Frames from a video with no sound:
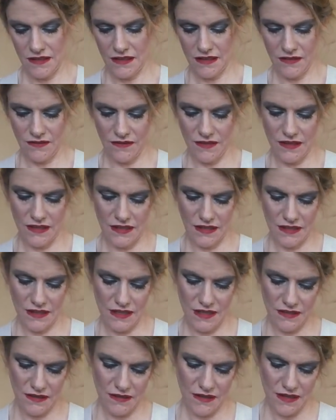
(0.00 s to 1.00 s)
And then the
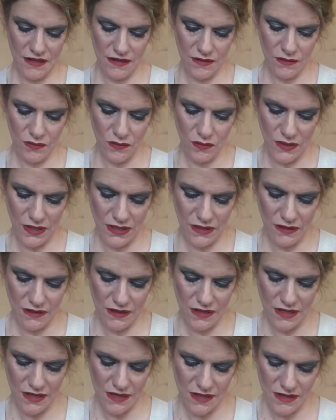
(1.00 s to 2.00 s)
other kind of weird,
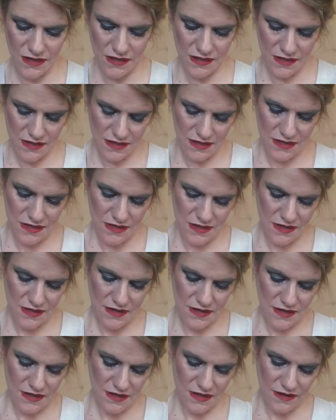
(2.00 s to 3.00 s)

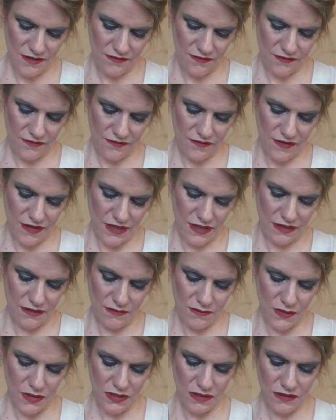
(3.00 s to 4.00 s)
fun little
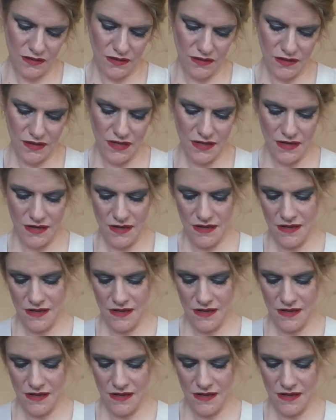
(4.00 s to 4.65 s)
monster there.